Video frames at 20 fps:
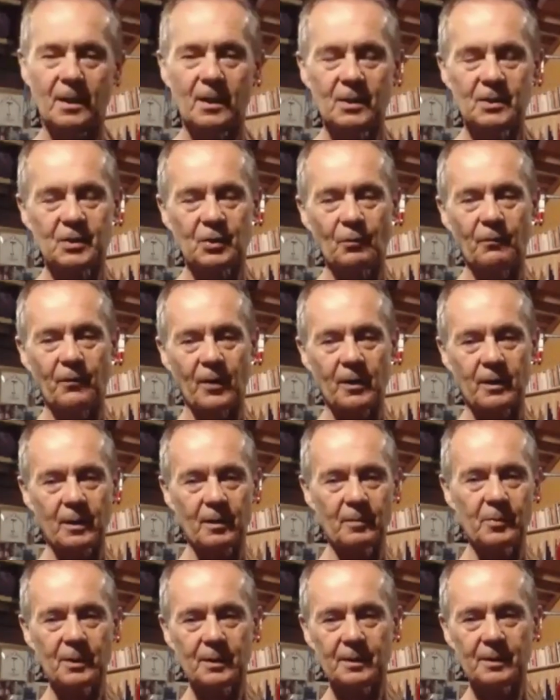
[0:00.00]
So
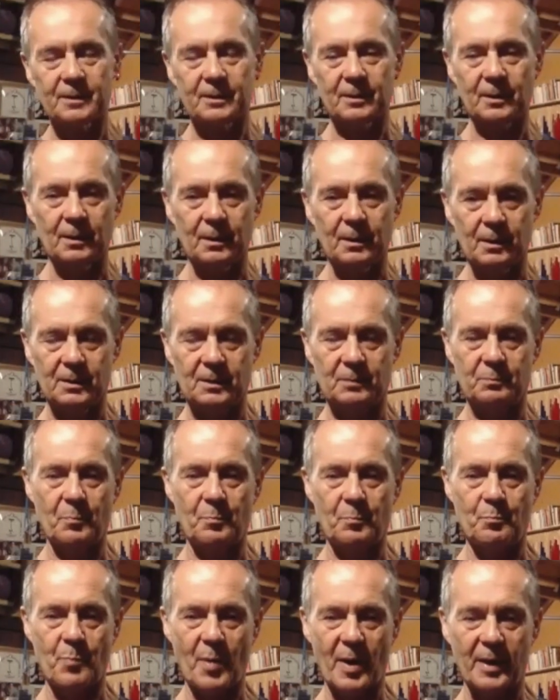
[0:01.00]
variability is
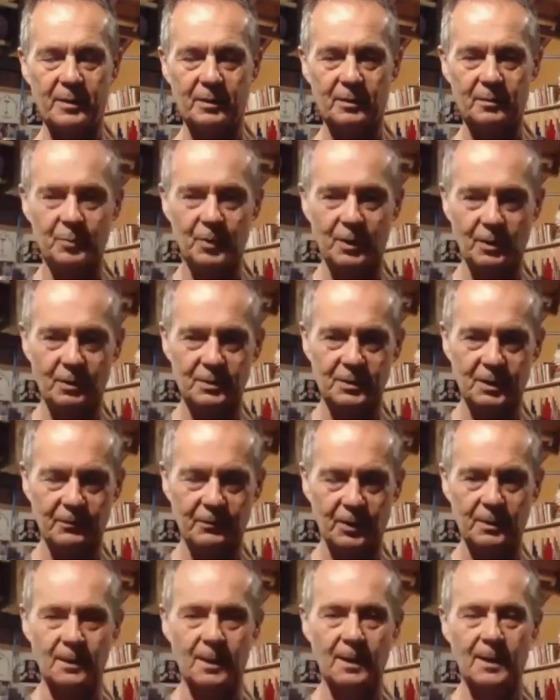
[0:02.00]
better because of
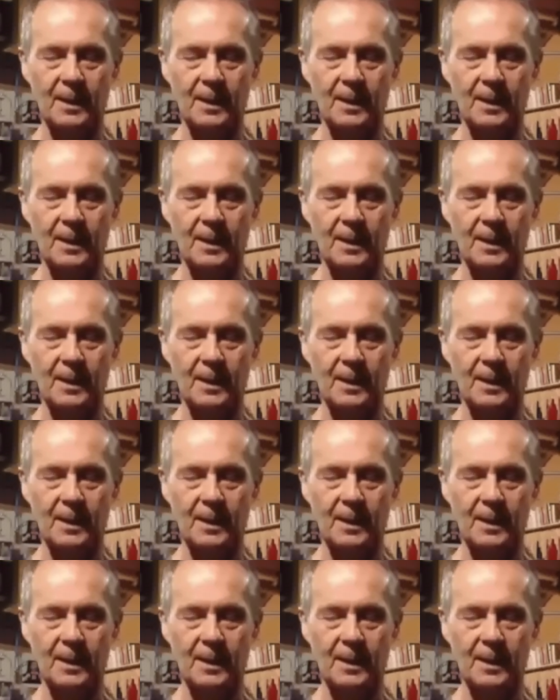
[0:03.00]
it.